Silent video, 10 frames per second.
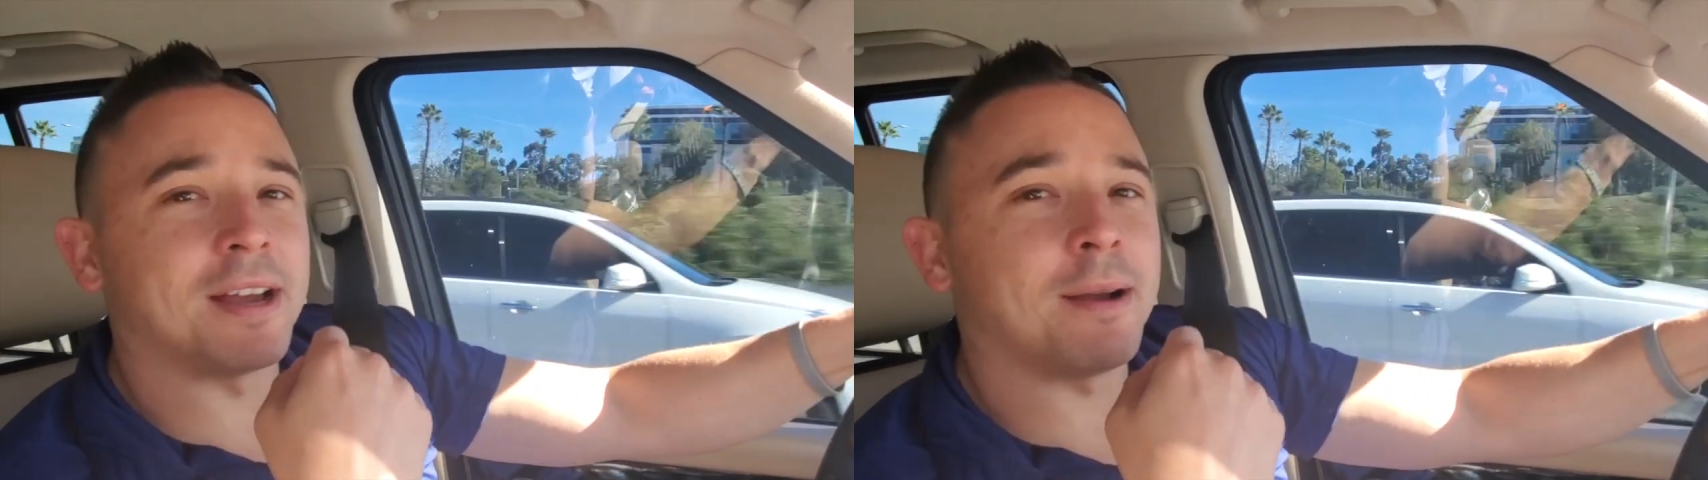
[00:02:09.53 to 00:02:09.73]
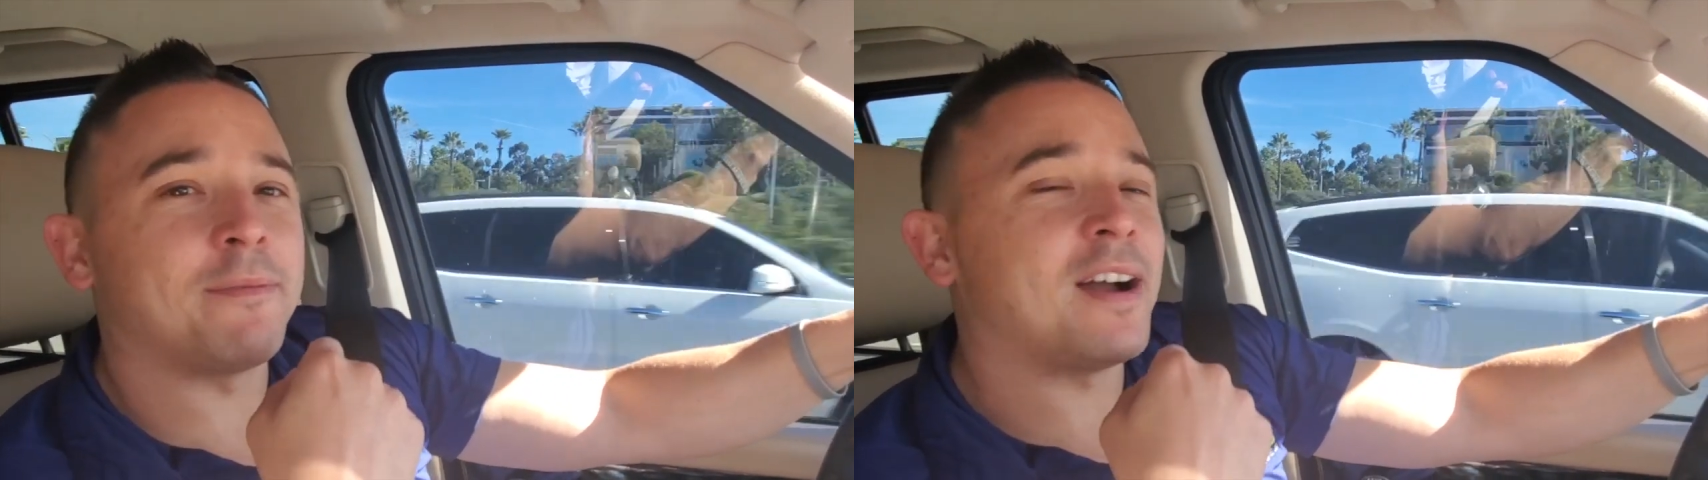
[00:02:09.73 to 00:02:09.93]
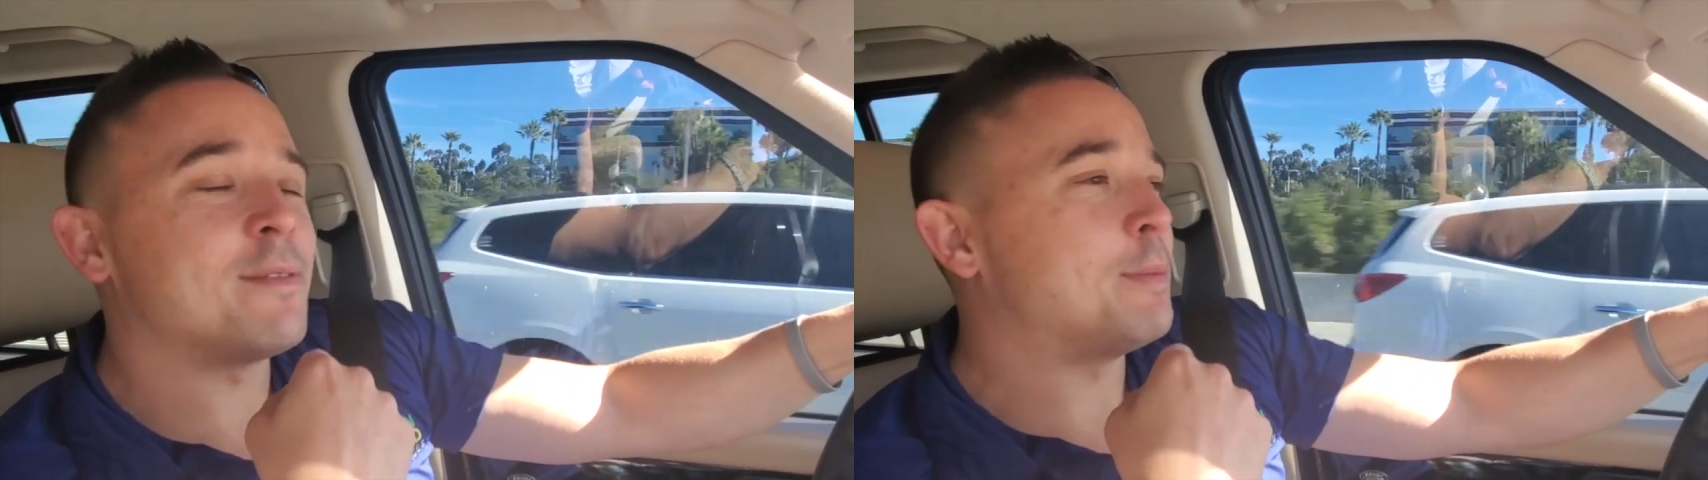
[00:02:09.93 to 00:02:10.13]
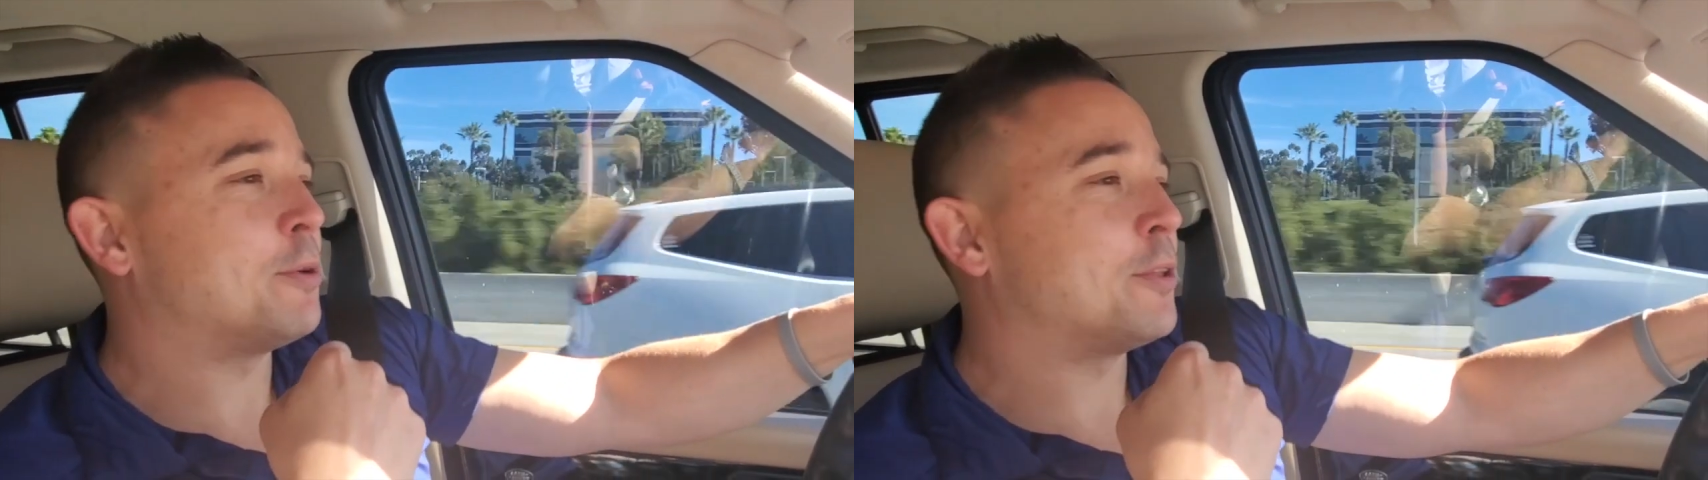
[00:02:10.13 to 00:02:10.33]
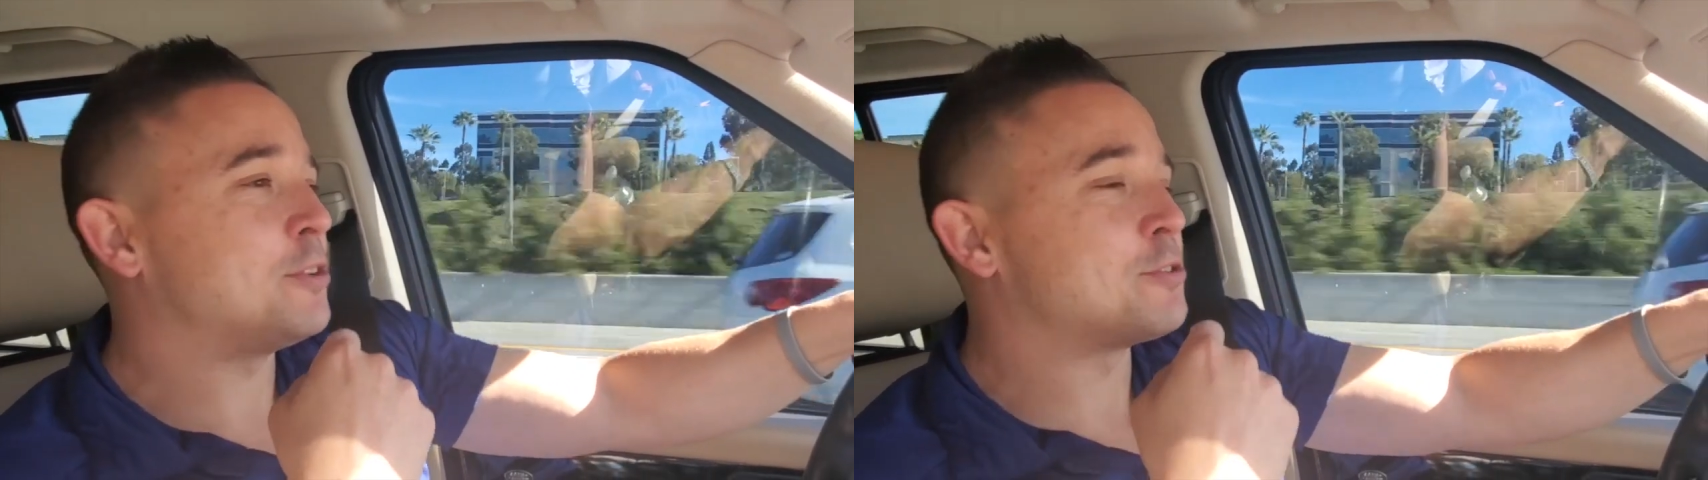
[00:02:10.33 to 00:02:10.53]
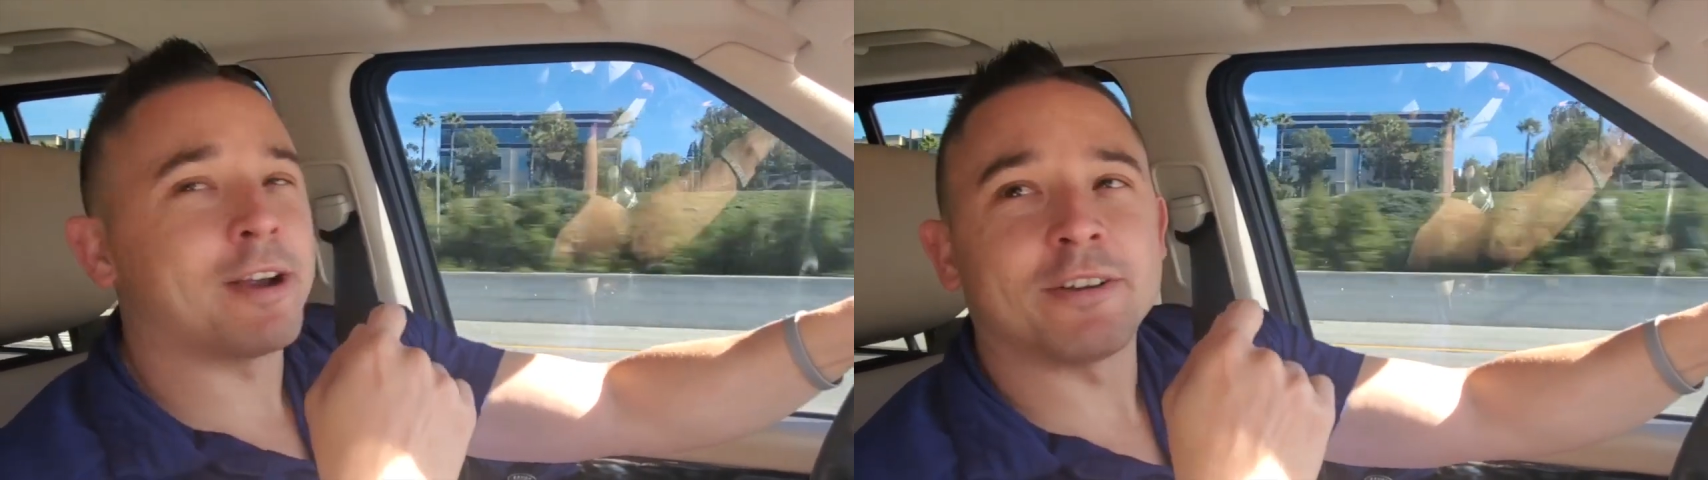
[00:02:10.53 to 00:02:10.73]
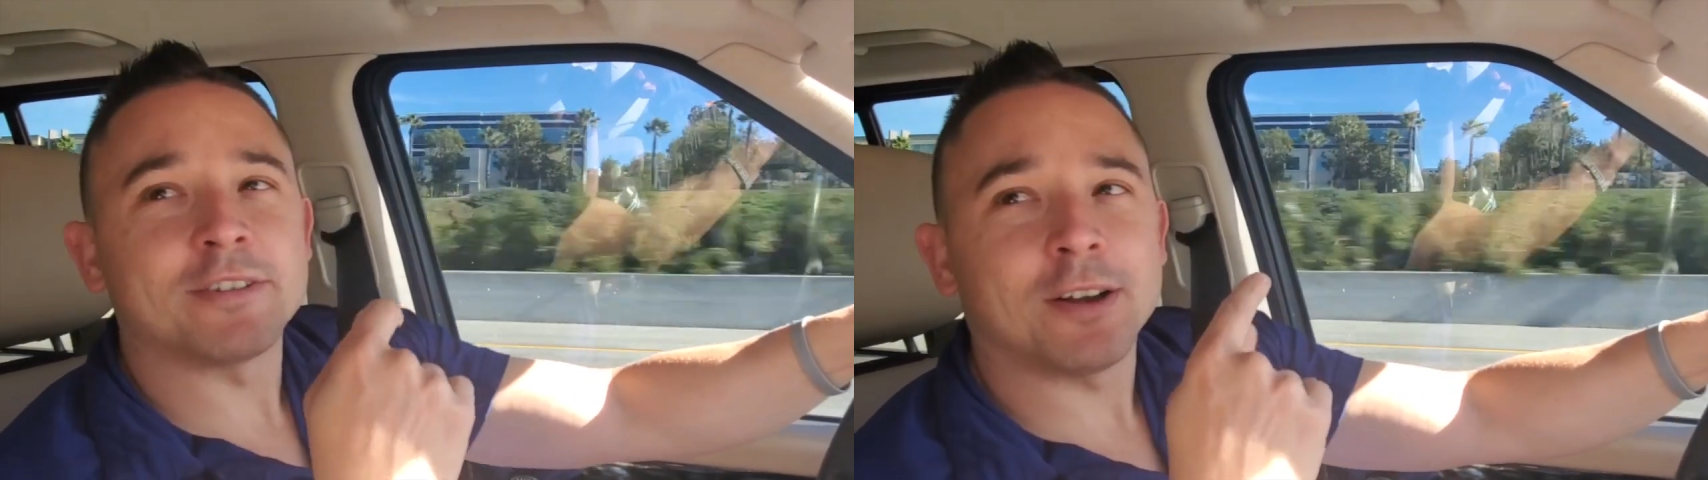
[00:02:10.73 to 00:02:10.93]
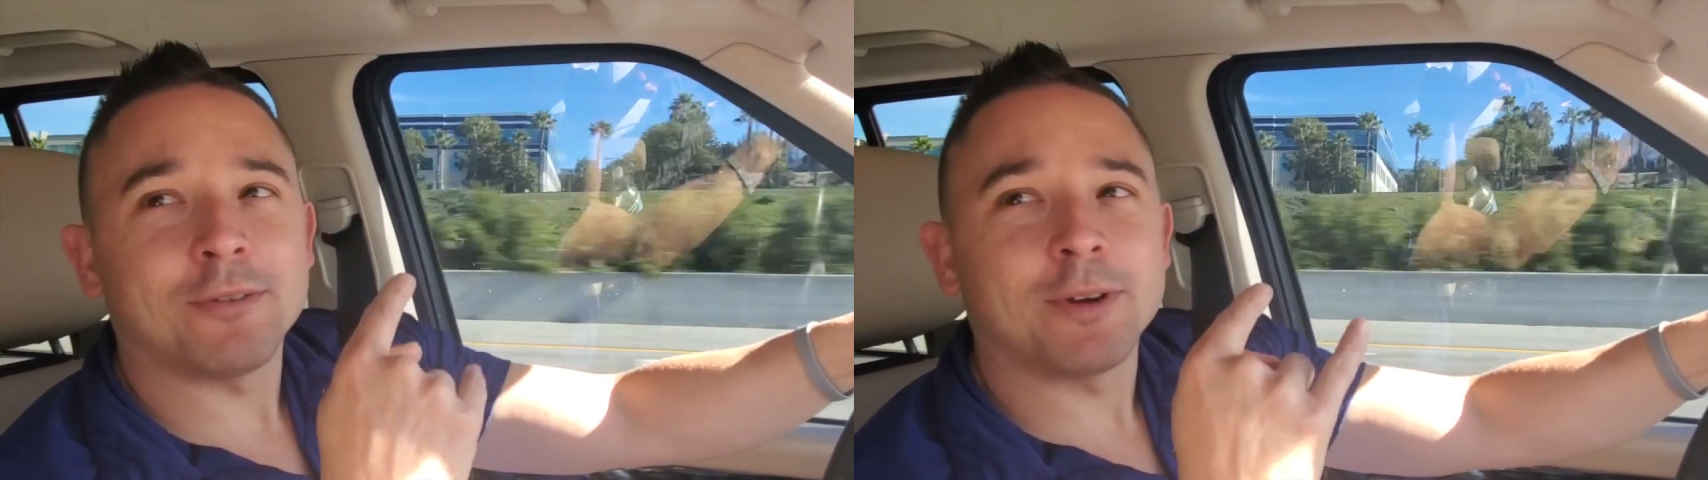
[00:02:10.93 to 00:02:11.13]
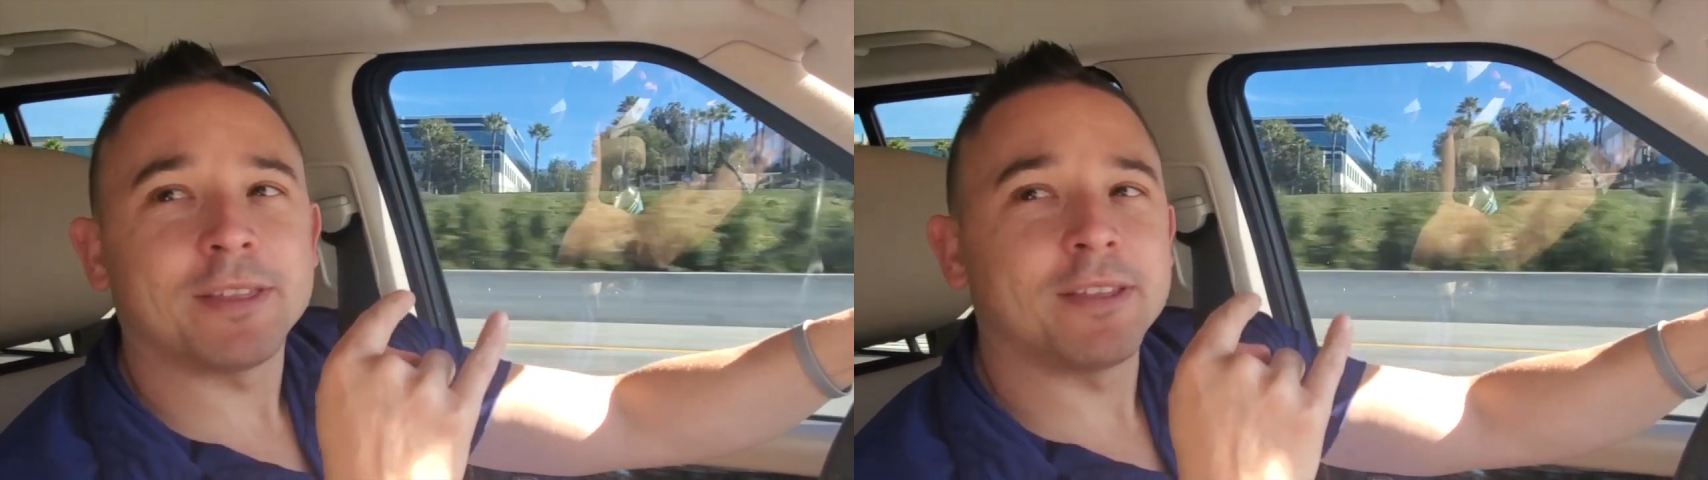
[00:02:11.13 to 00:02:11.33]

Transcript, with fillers: top five people that you surround yourself with,